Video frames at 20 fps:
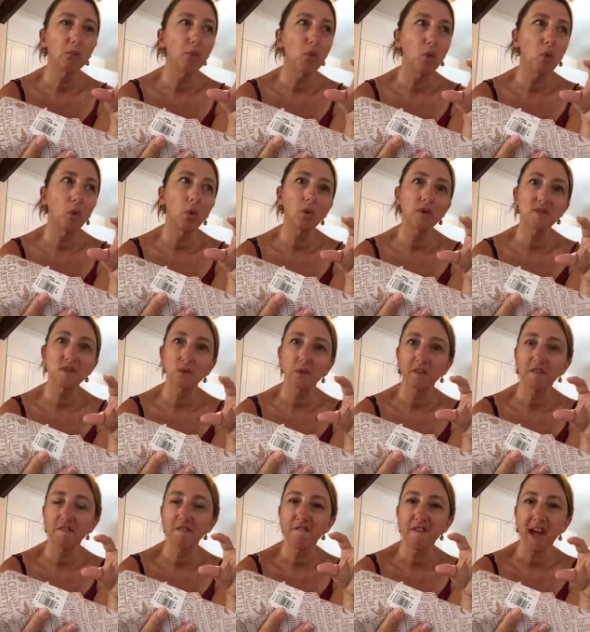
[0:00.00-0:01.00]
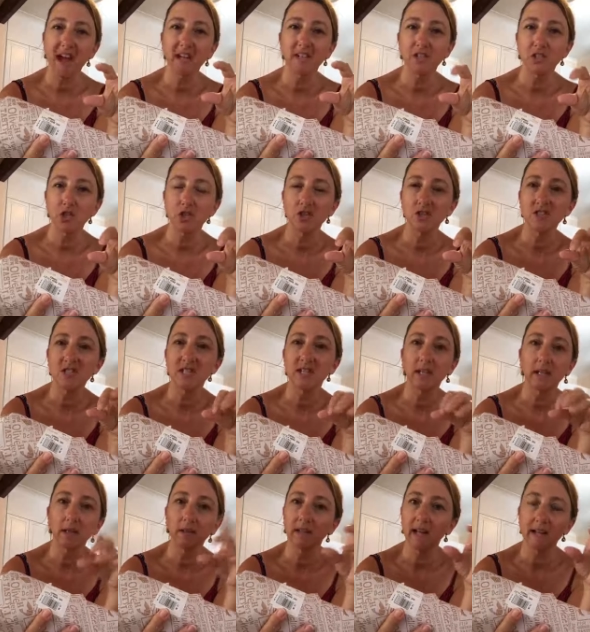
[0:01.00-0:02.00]
more sort of fat and
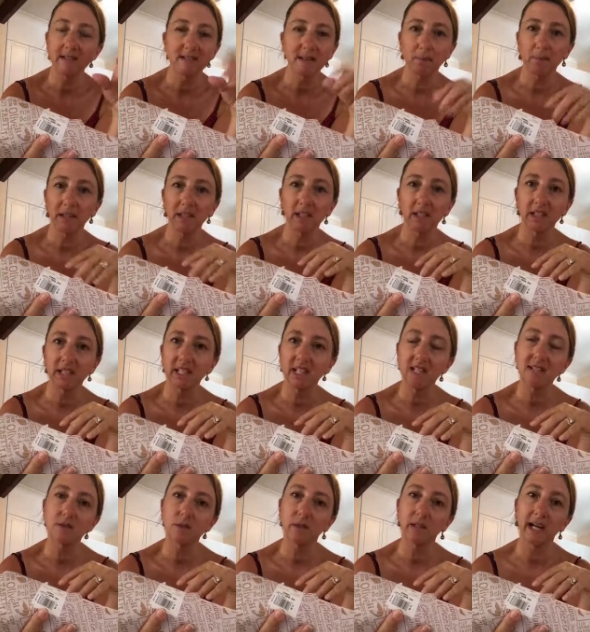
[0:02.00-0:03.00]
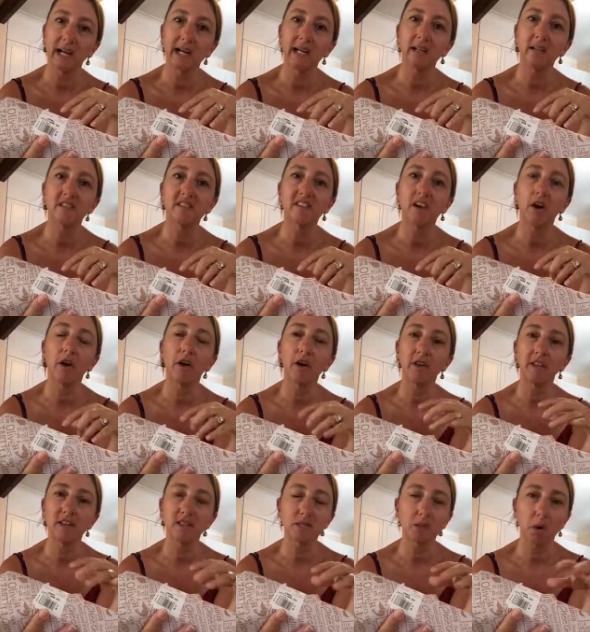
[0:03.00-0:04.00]
juicy, and that's something that the kids will eat,
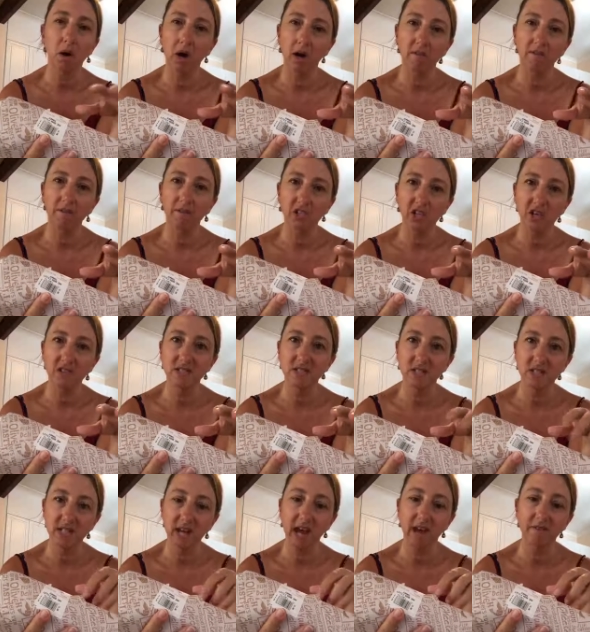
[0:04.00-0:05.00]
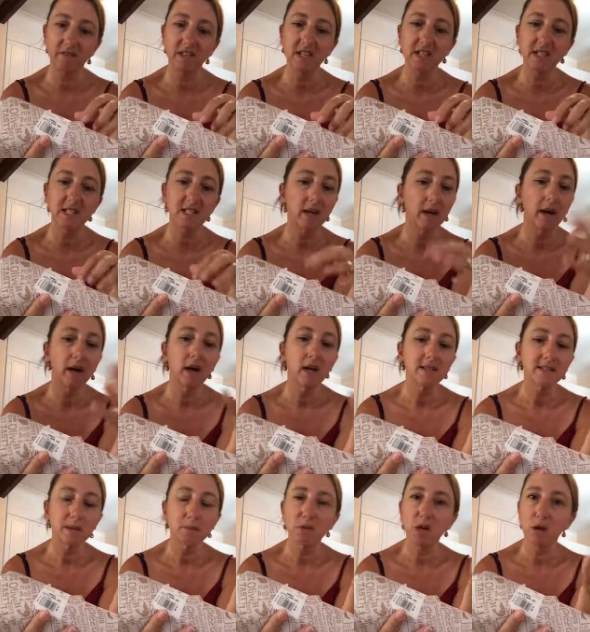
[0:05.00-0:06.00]
so that's why I've chosen to have this.
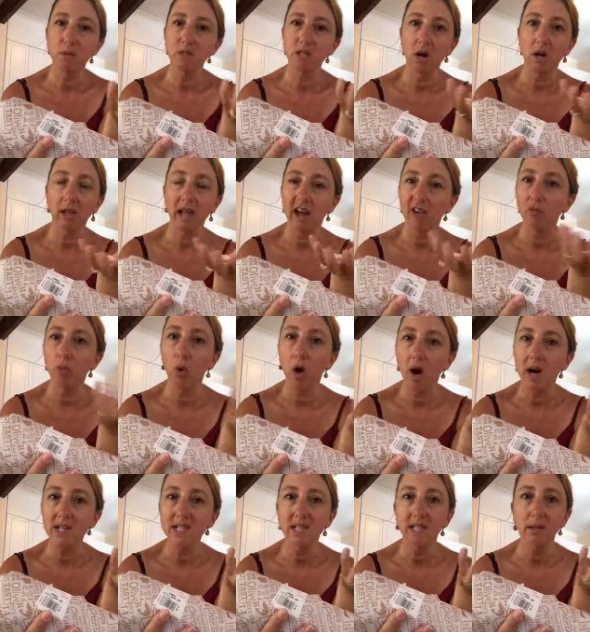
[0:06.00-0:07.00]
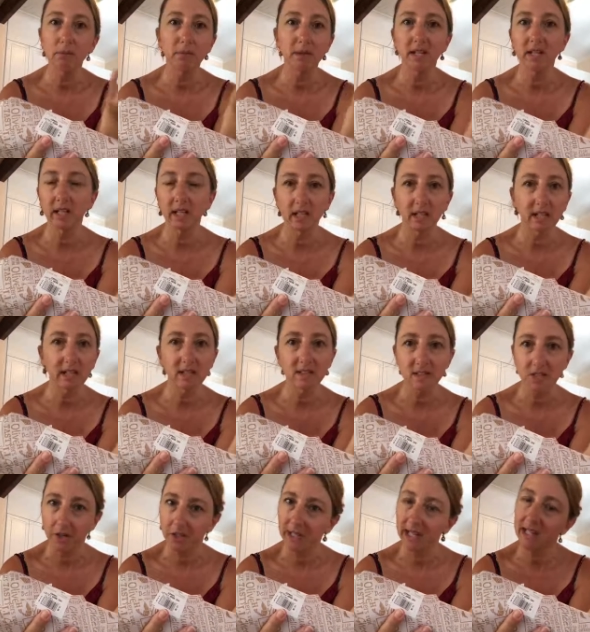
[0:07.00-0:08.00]
Sometimes I'll have whiting, but then again the
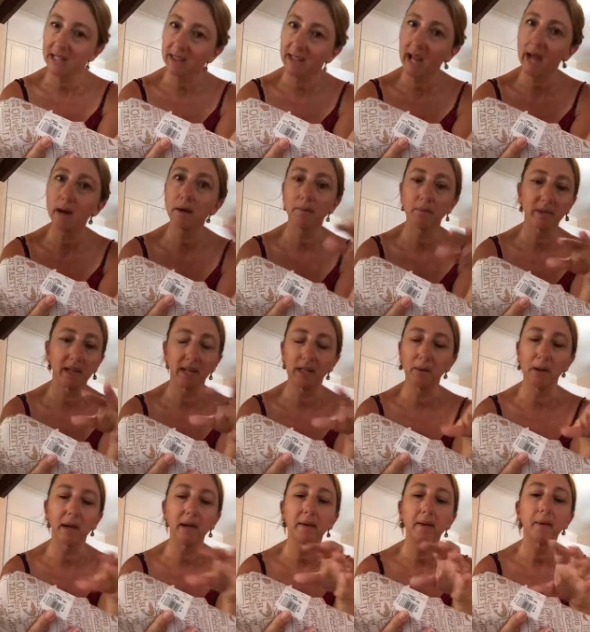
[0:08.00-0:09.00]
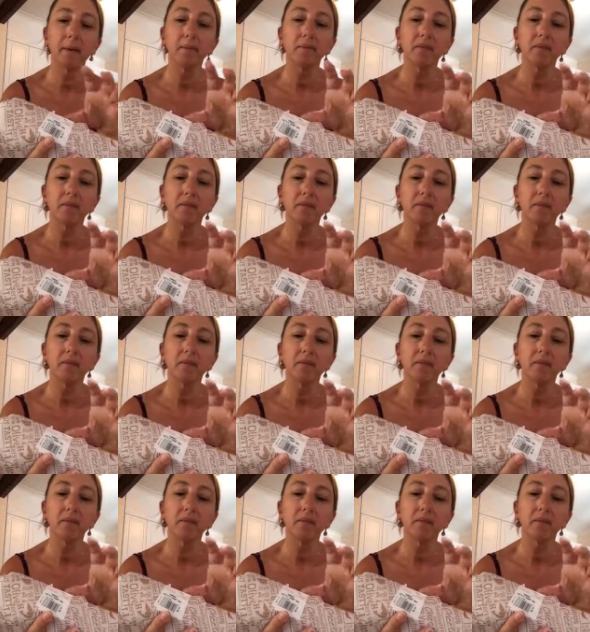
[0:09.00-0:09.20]
kids don't eat that. But anyway,